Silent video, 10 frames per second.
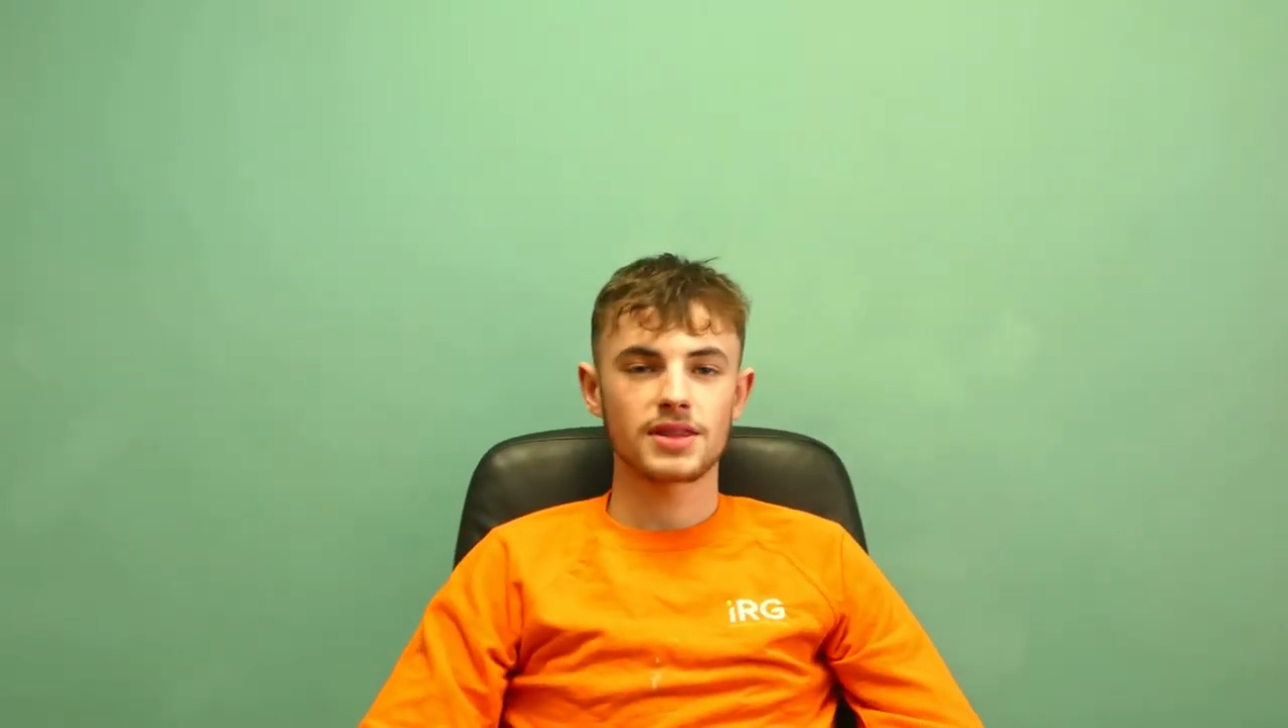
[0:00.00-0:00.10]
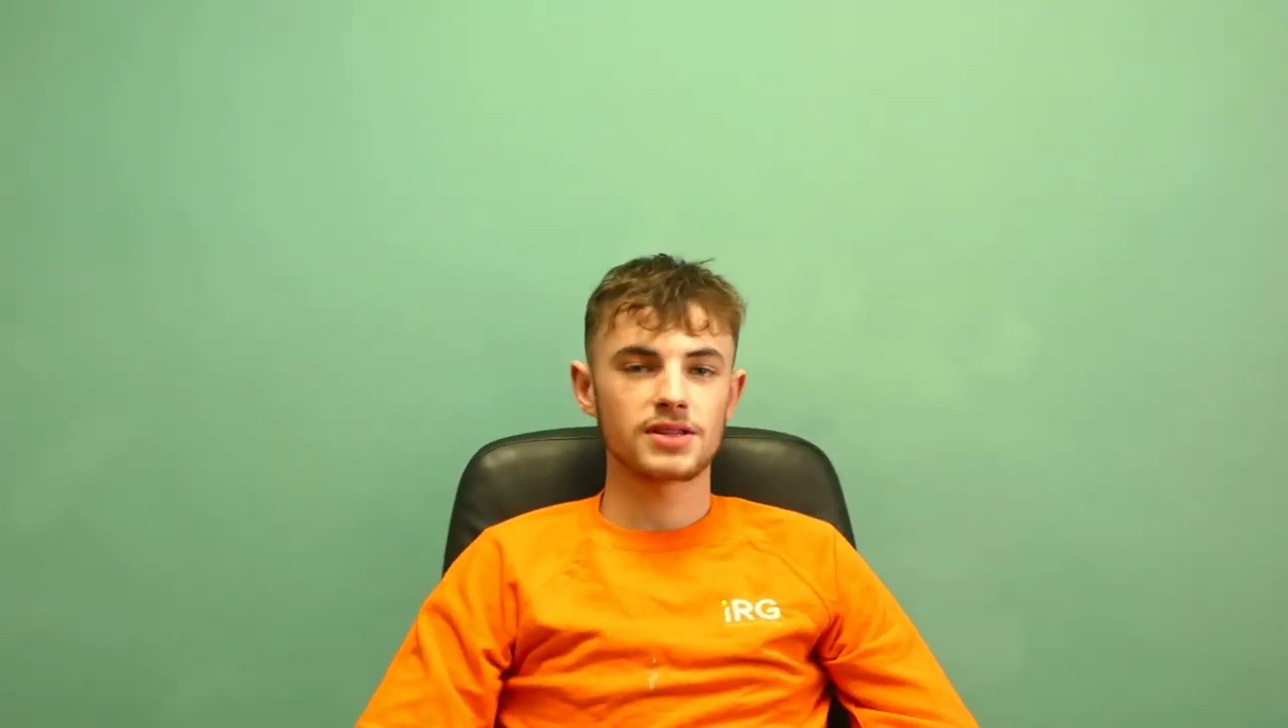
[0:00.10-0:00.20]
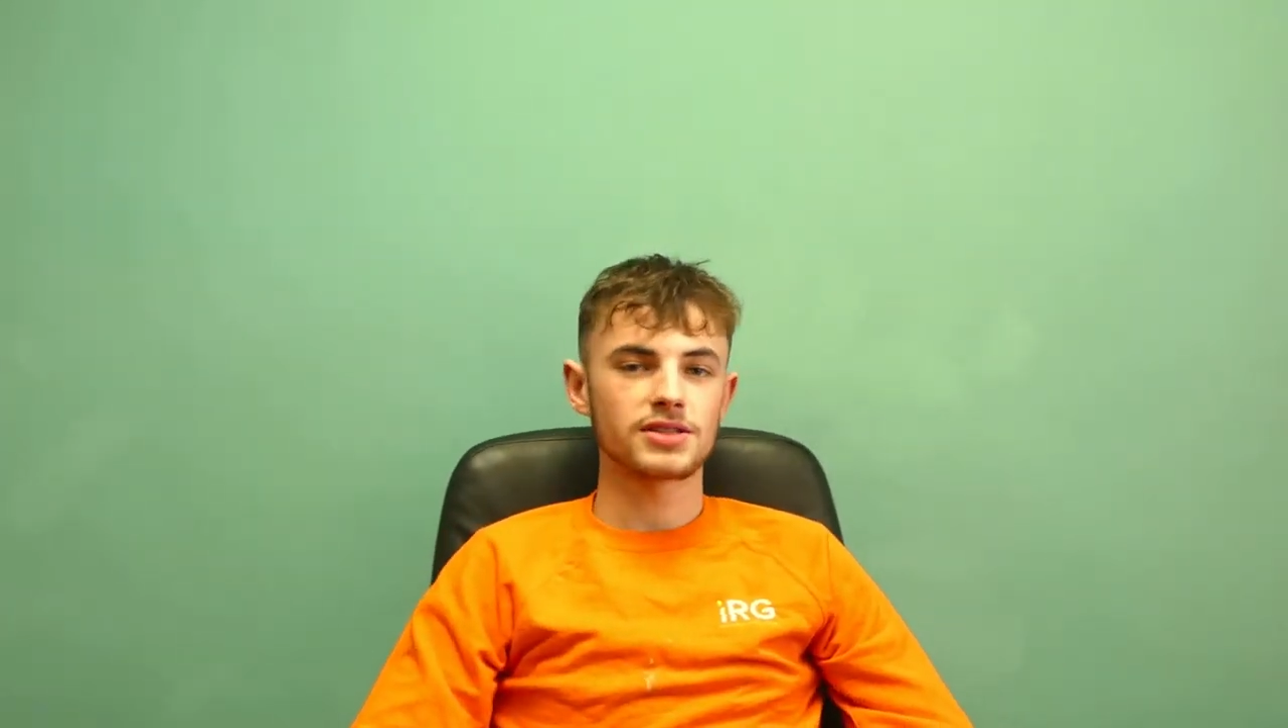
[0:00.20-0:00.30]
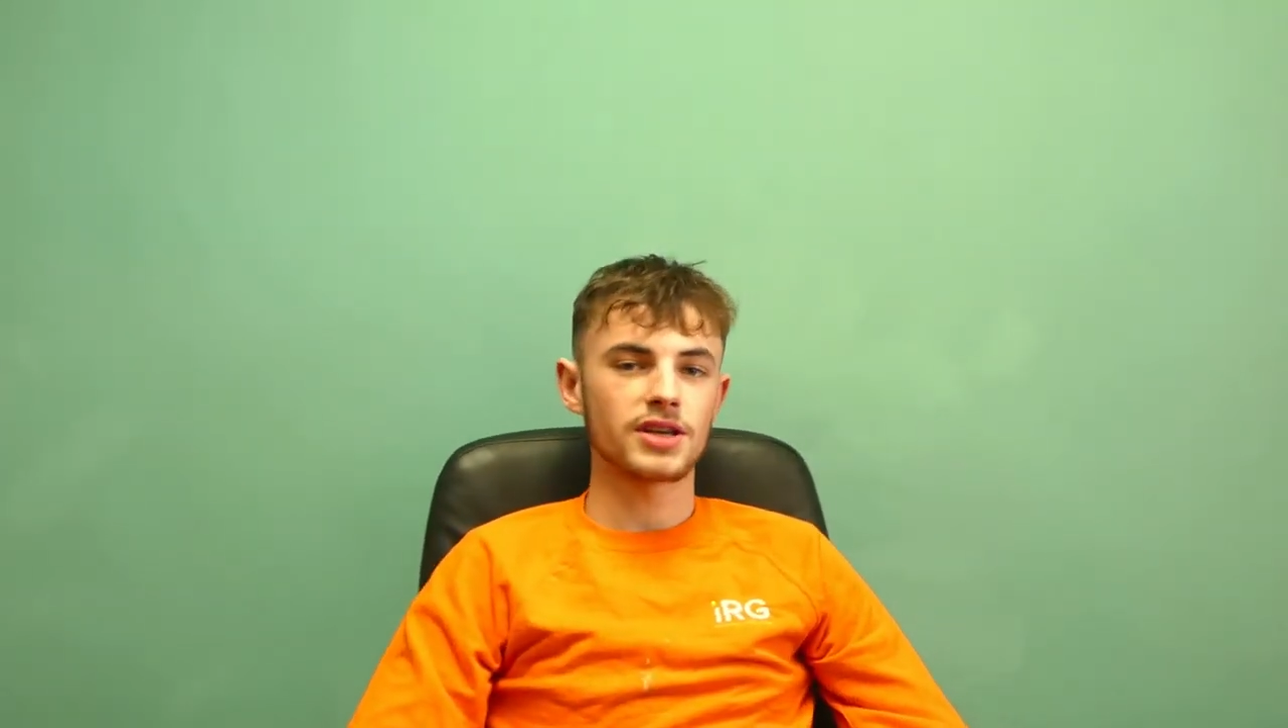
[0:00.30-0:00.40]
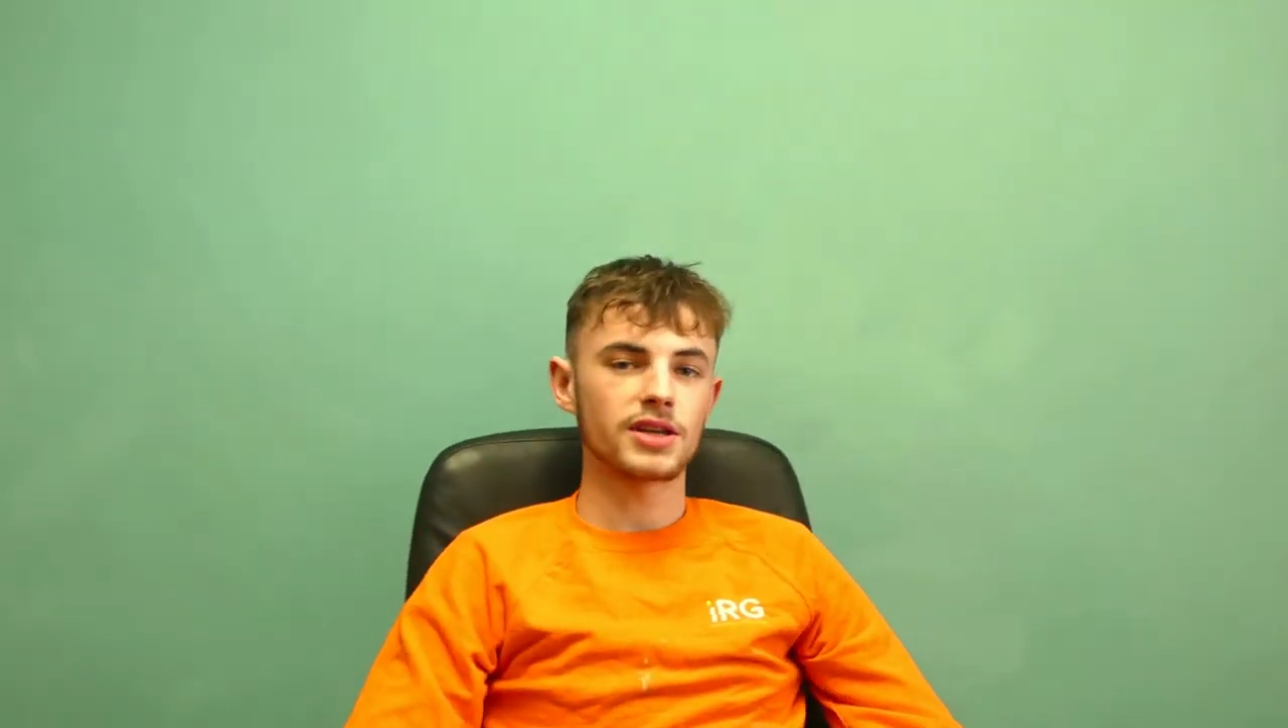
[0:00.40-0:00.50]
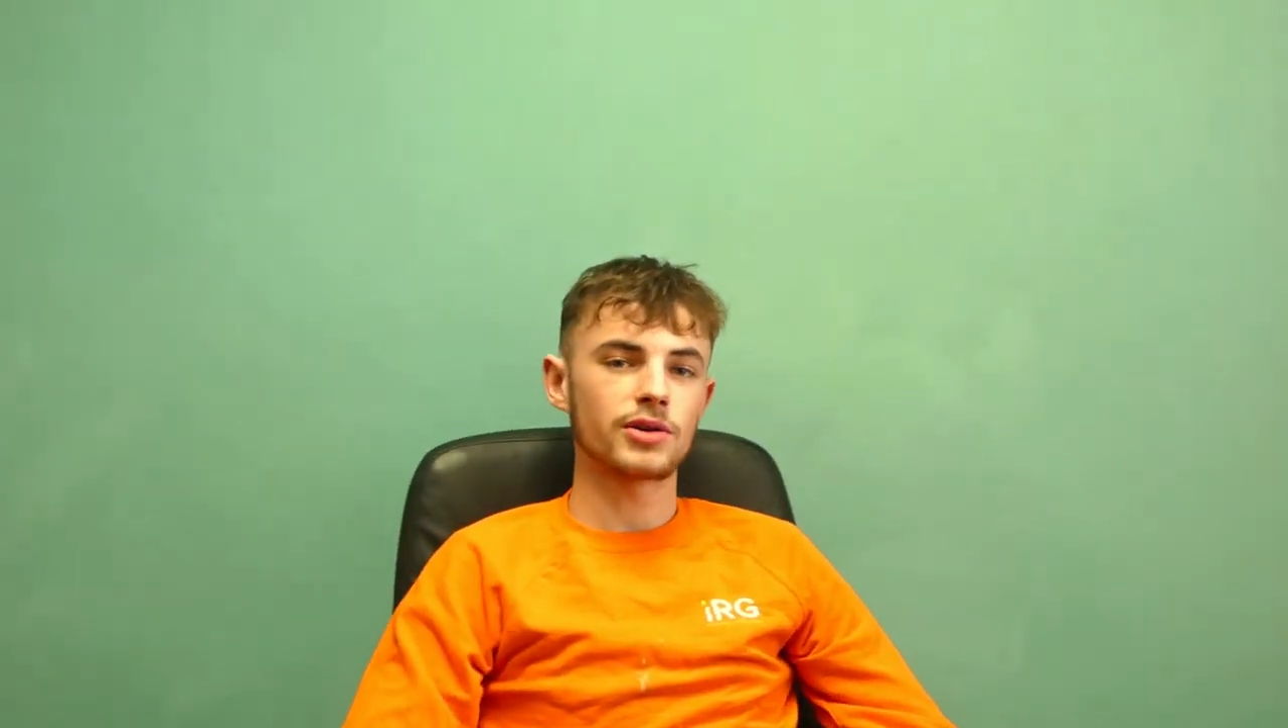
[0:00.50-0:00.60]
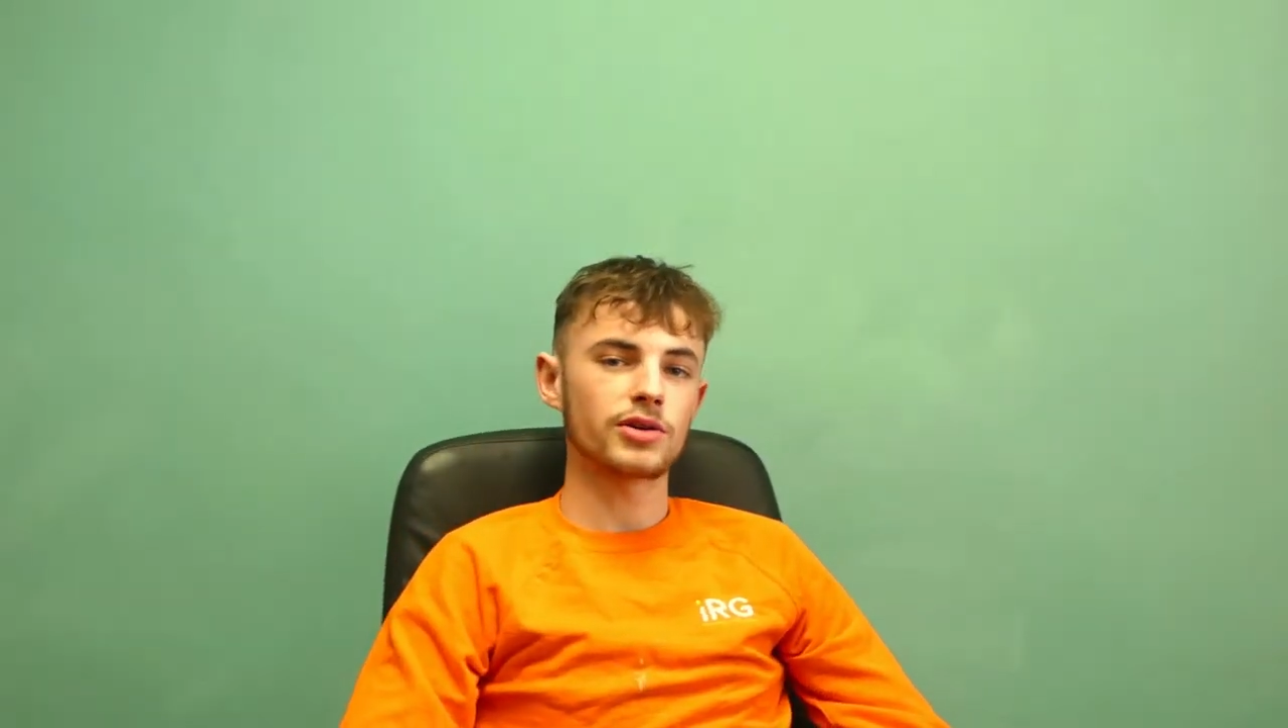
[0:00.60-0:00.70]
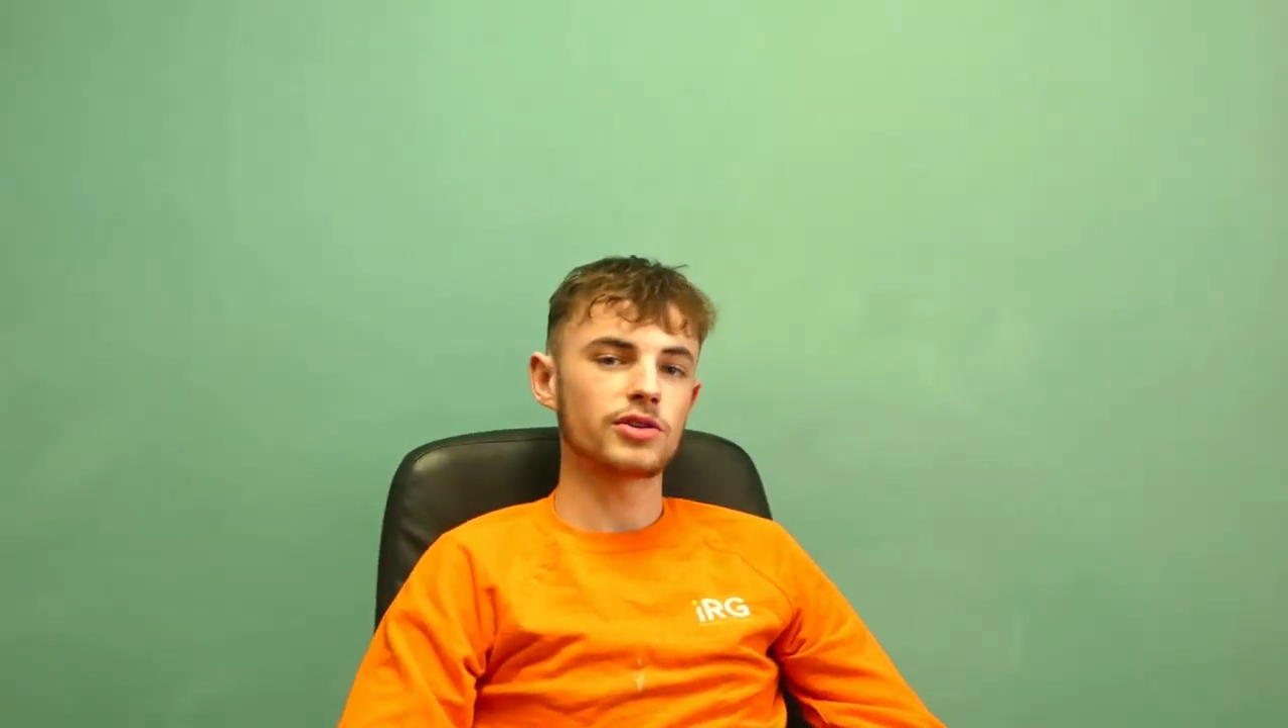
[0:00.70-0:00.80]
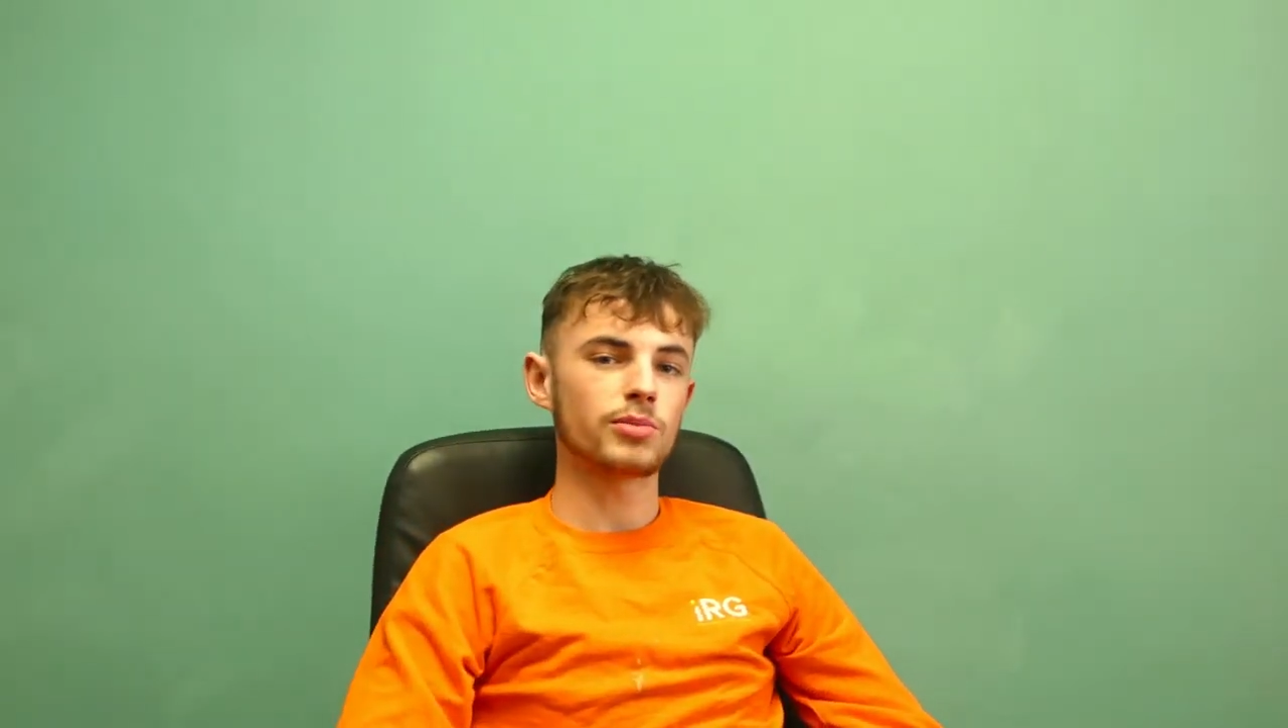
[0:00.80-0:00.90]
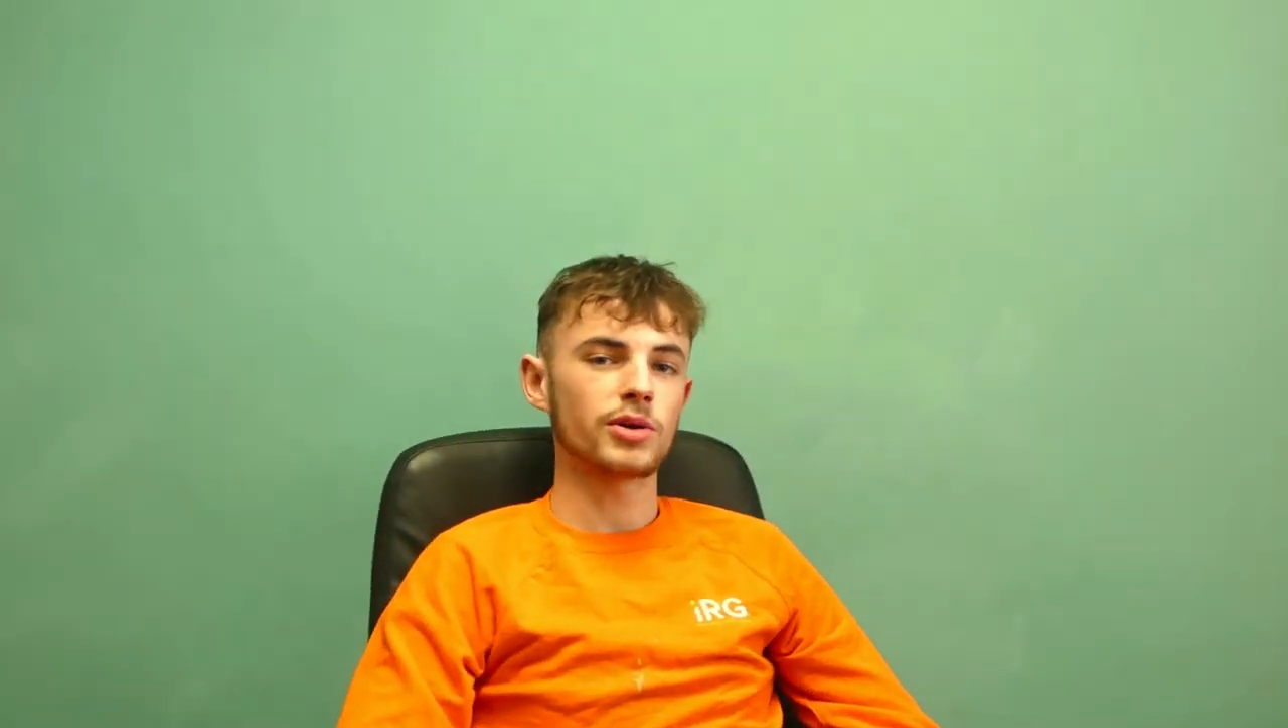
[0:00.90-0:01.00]
saying how
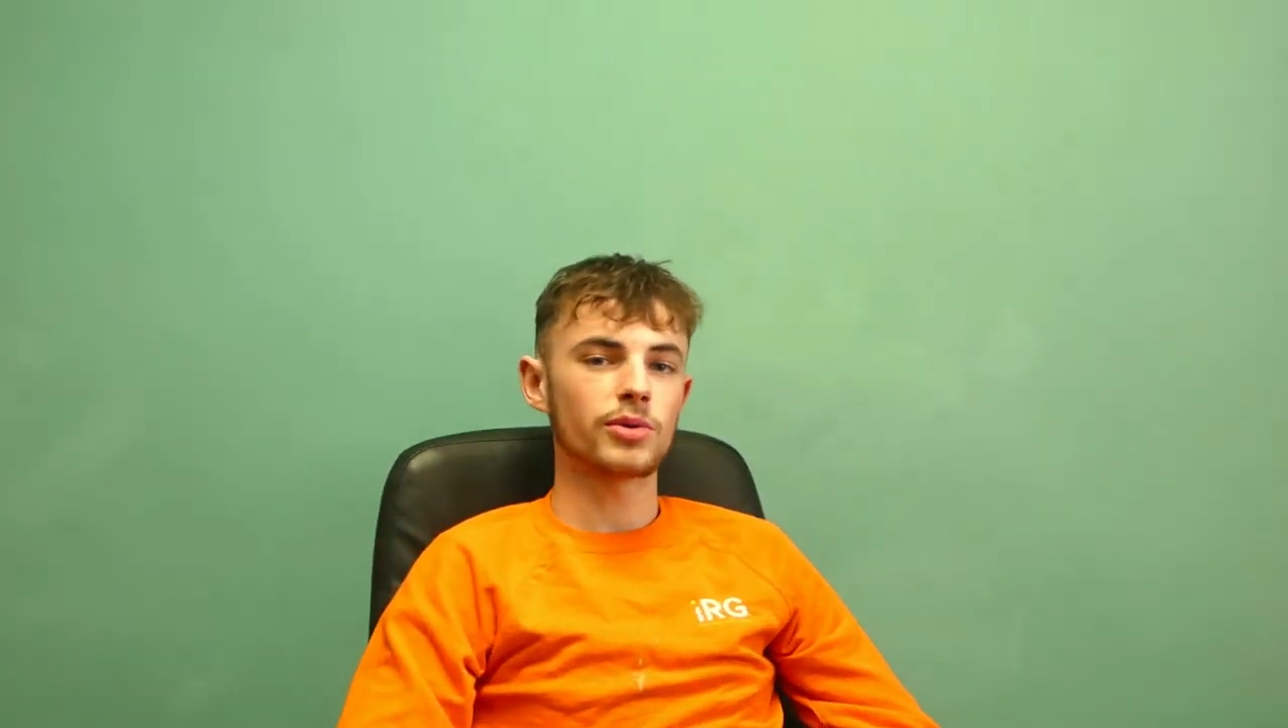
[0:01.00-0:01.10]
good my